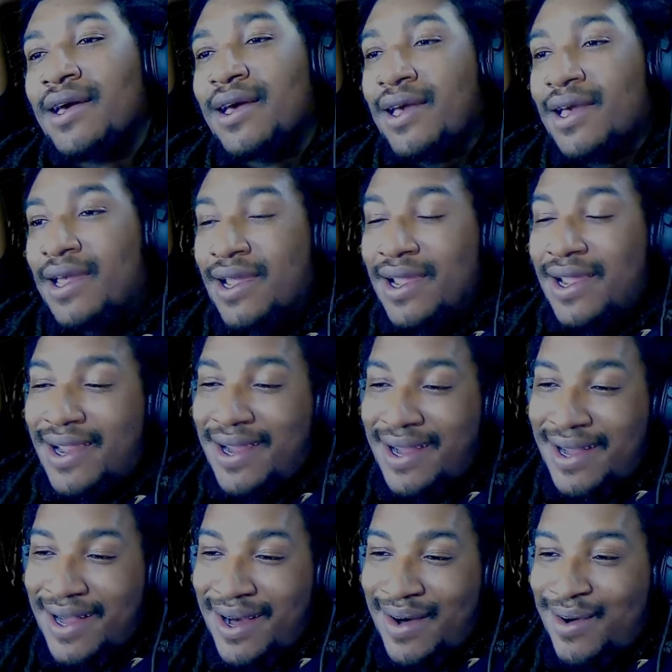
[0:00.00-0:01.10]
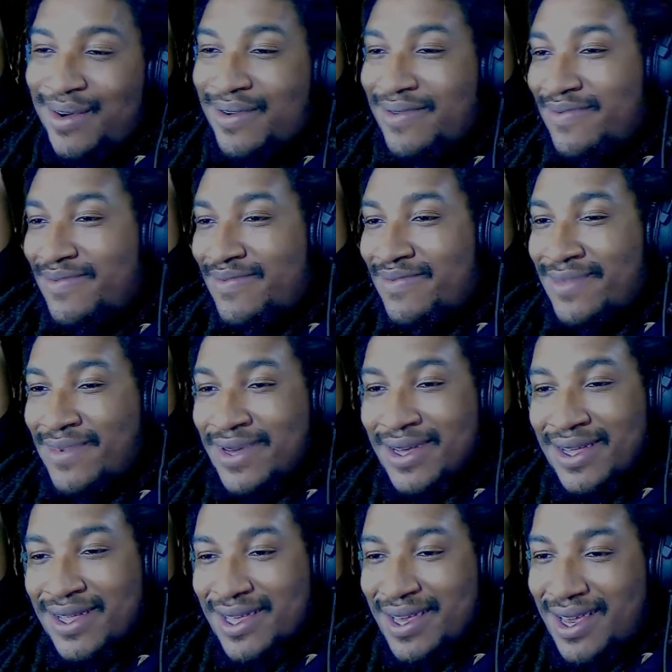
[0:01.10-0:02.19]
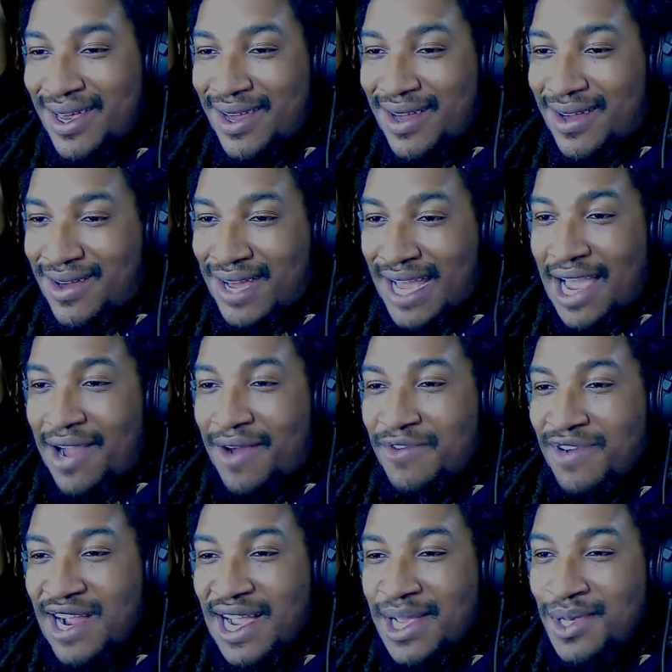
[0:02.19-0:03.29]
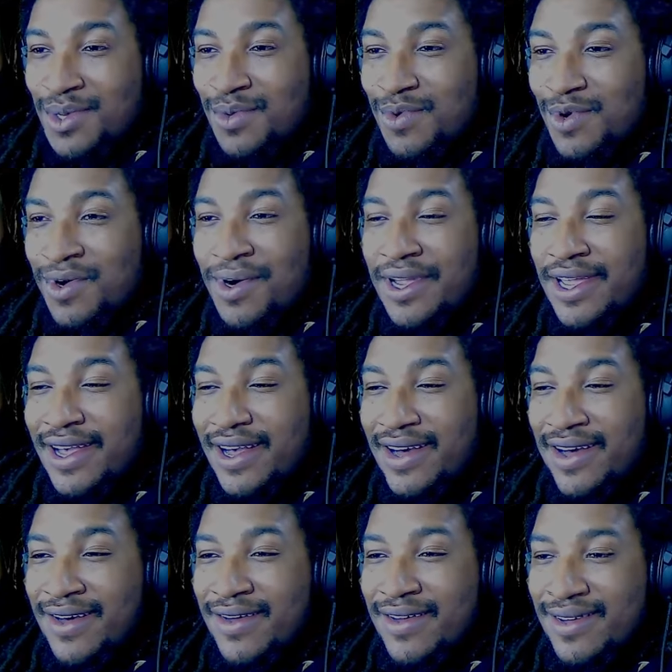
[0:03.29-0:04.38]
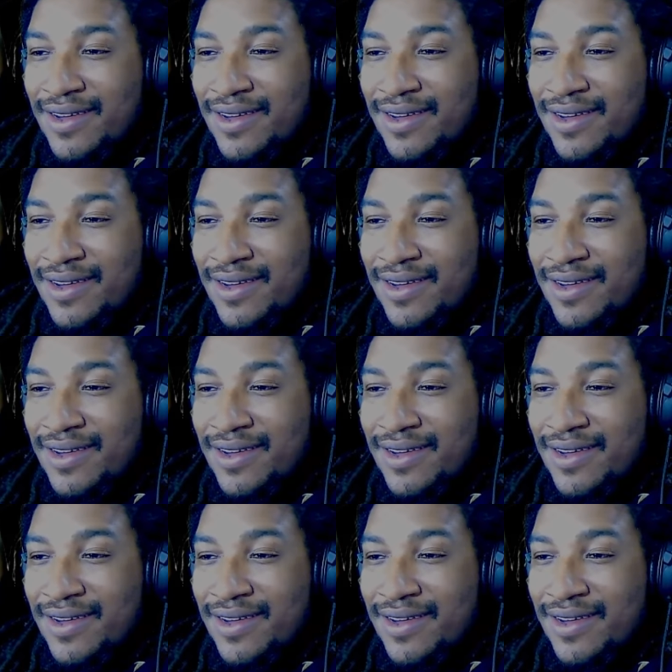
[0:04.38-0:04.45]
Here you go. That race war, y'all.